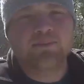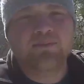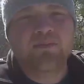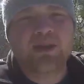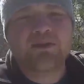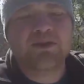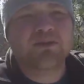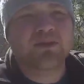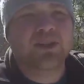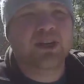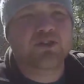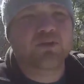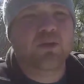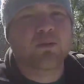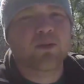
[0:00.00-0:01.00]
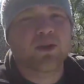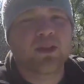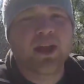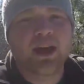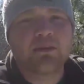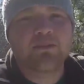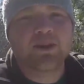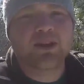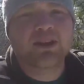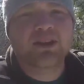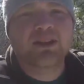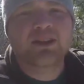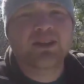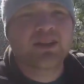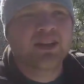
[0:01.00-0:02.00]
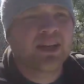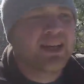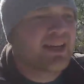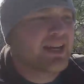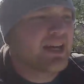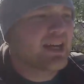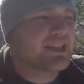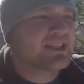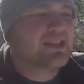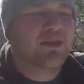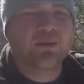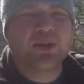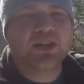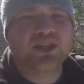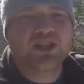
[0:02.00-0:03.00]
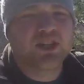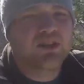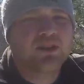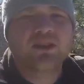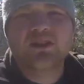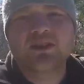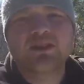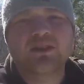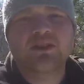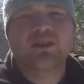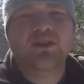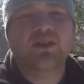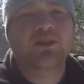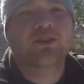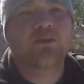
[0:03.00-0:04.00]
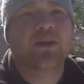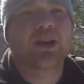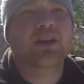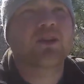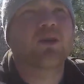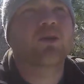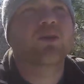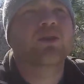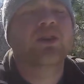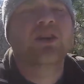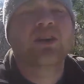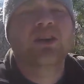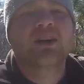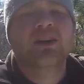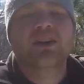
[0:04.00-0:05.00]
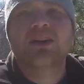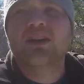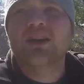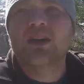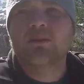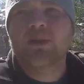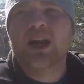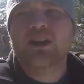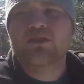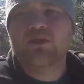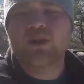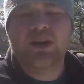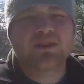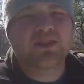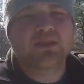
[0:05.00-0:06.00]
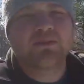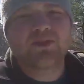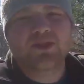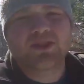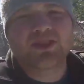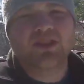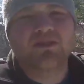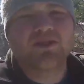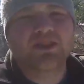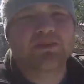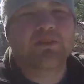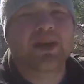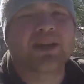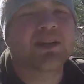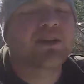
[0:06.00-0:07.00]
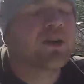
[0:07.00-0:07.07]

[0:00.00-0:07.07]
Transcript: maybe even a touch warmer than that, but it's the wind chill is the main cold. The actual air temperature itself isn't bad at